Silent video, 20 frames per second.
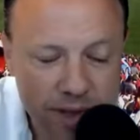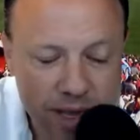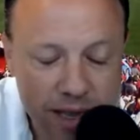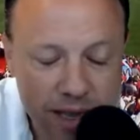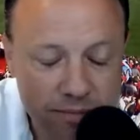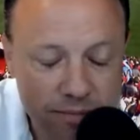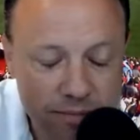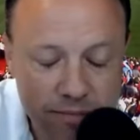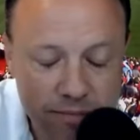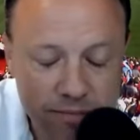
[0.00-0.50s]

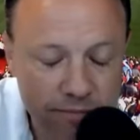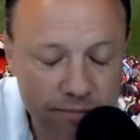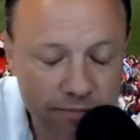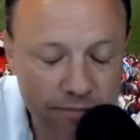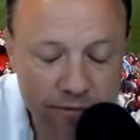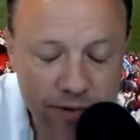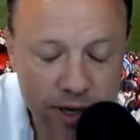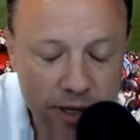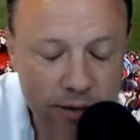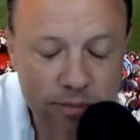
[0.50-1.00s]
It
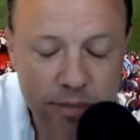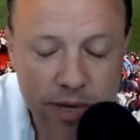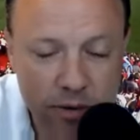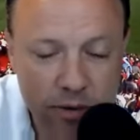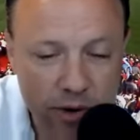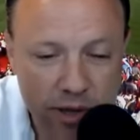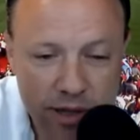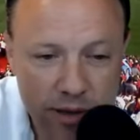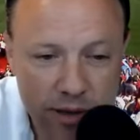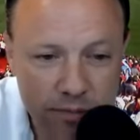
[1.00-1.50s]
filled
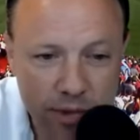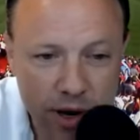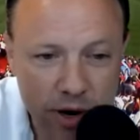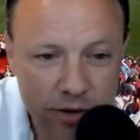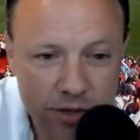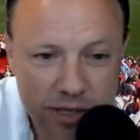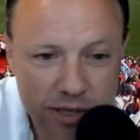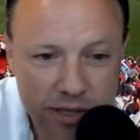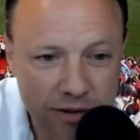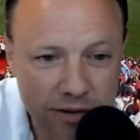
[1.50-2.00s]
me with
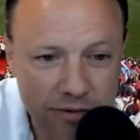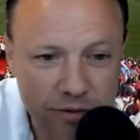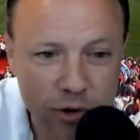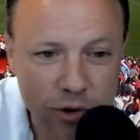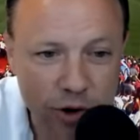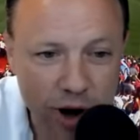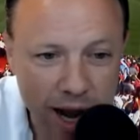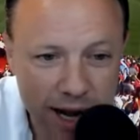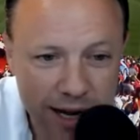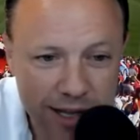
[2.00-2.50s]
emotion of
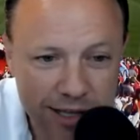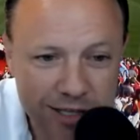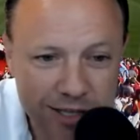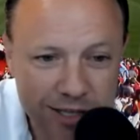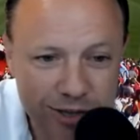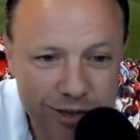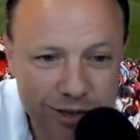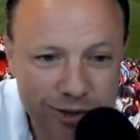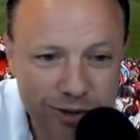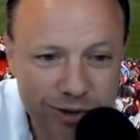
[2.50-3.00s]

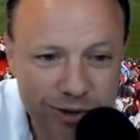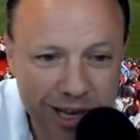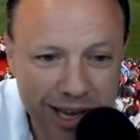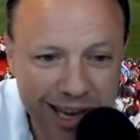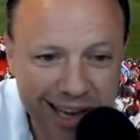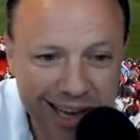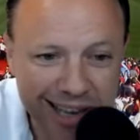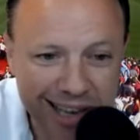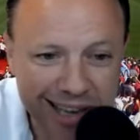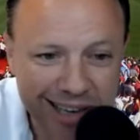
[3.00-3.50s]
gratitude
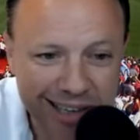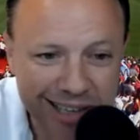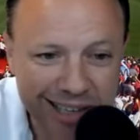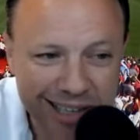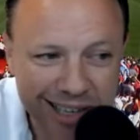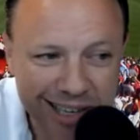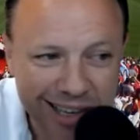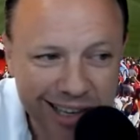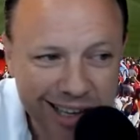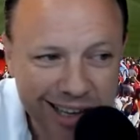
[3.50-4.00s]

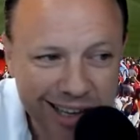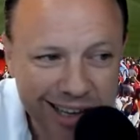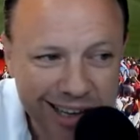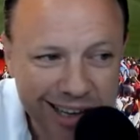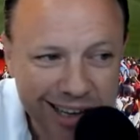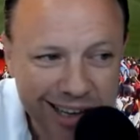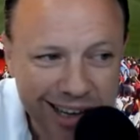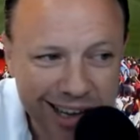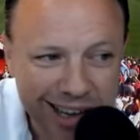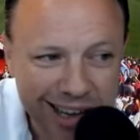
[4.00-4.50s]
and
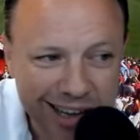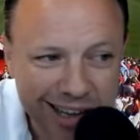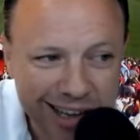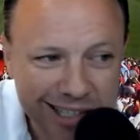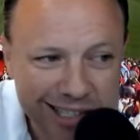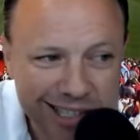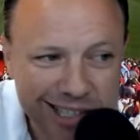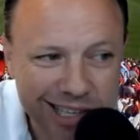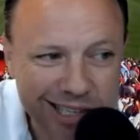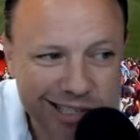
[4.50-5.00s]
uh,
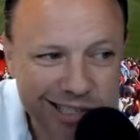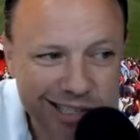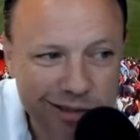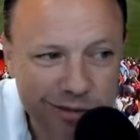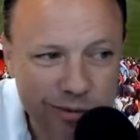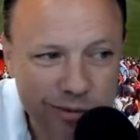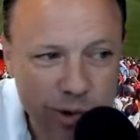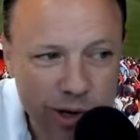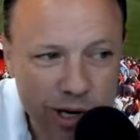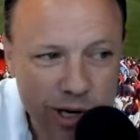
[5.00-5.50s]
a sense
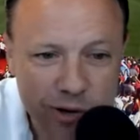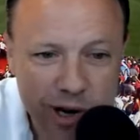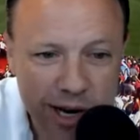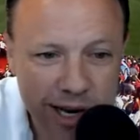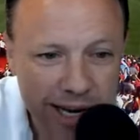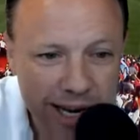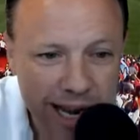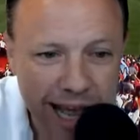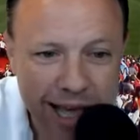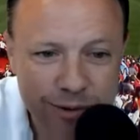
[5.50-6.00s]
of what a
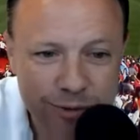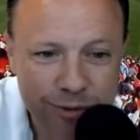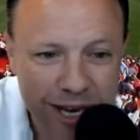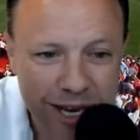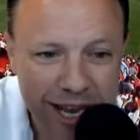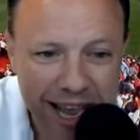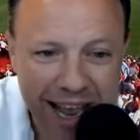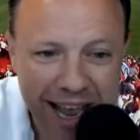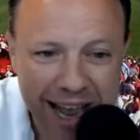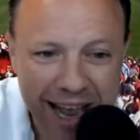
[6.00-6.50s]
great God
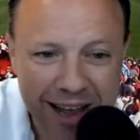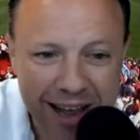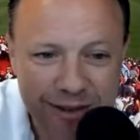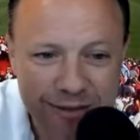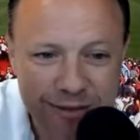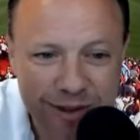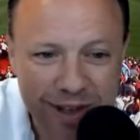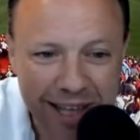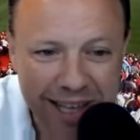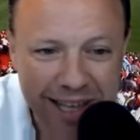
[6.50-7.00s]
we
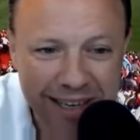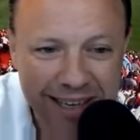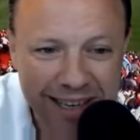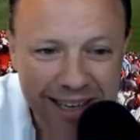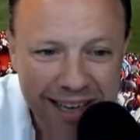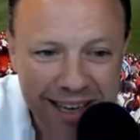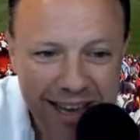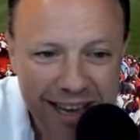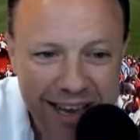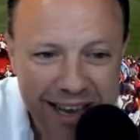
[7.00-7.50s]
have, and yeah,
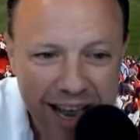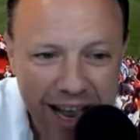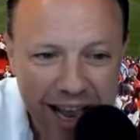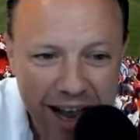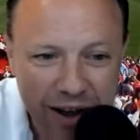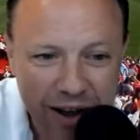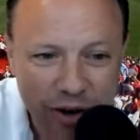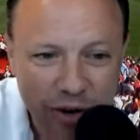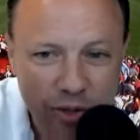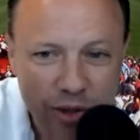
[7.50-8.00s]

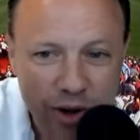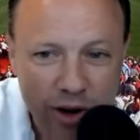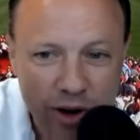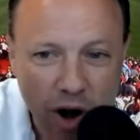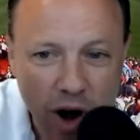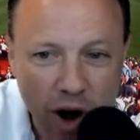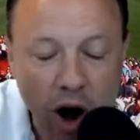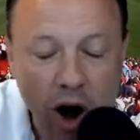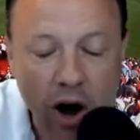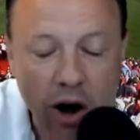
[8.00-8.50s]
how there
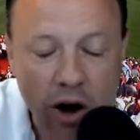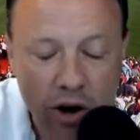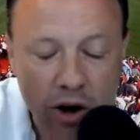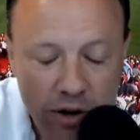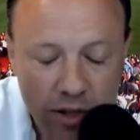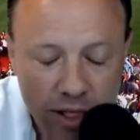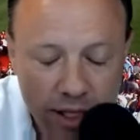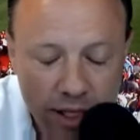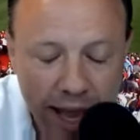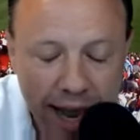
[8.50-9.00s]

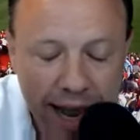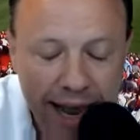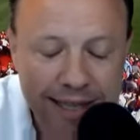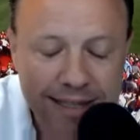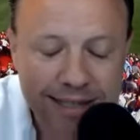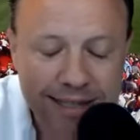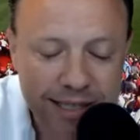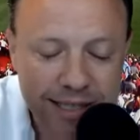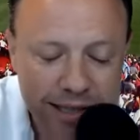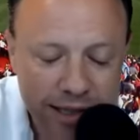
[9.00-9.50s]
are
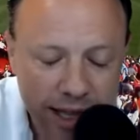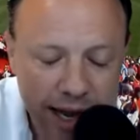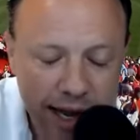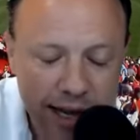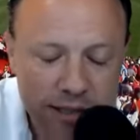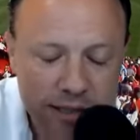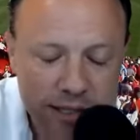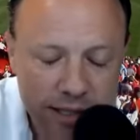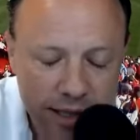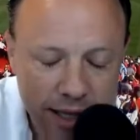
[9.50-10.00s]
lots and
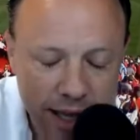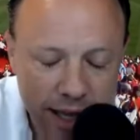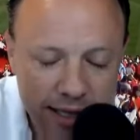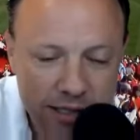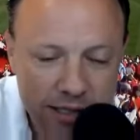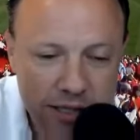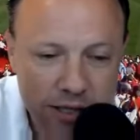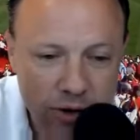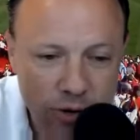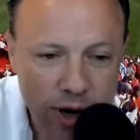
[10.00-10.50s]
lots and
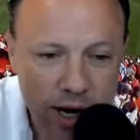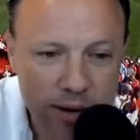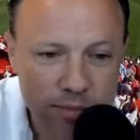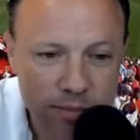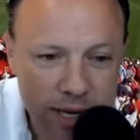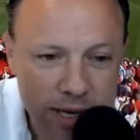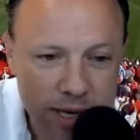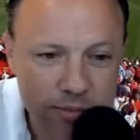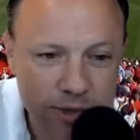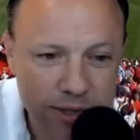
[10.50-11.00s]
lots of
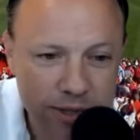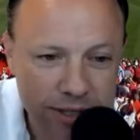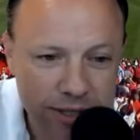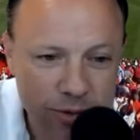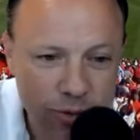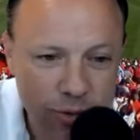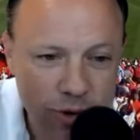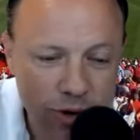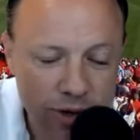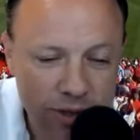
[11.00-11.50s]
great people in
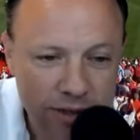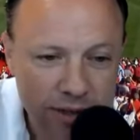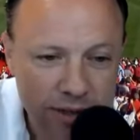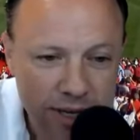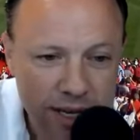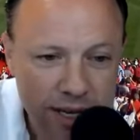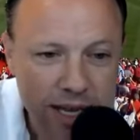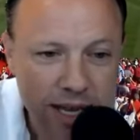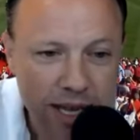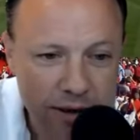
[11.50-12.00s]
the world
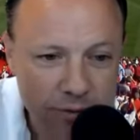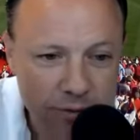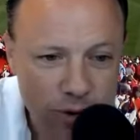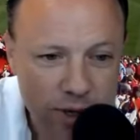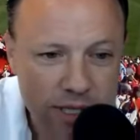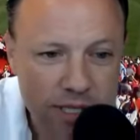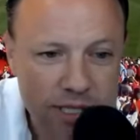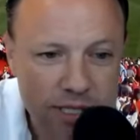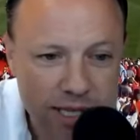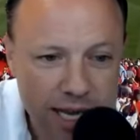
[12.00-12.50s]
if
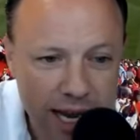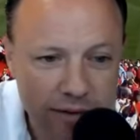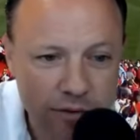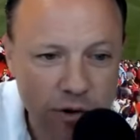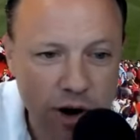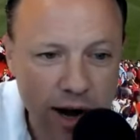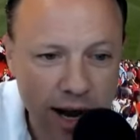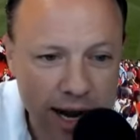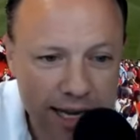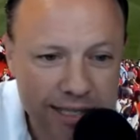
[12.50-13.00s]
we just have
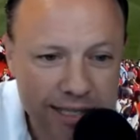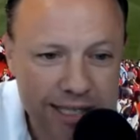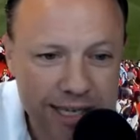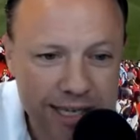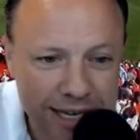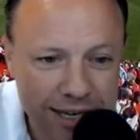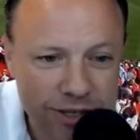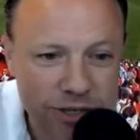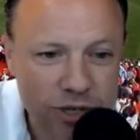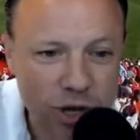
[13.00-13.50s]
our eyes
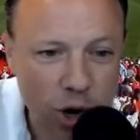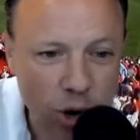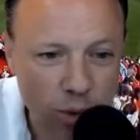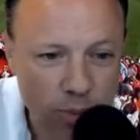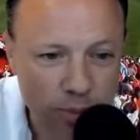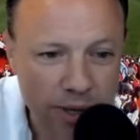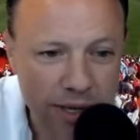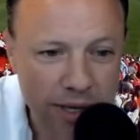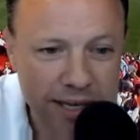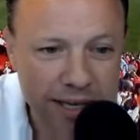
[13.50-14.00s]
and ears
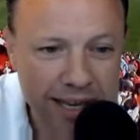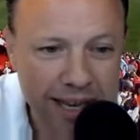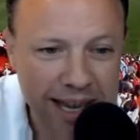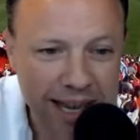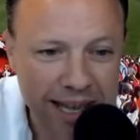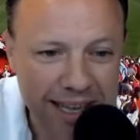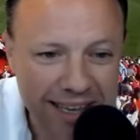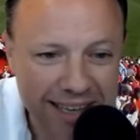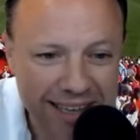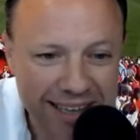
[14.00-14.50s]
open
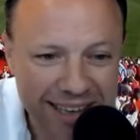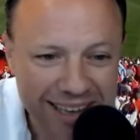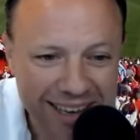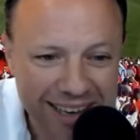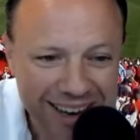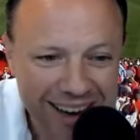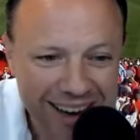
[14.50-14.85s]
and,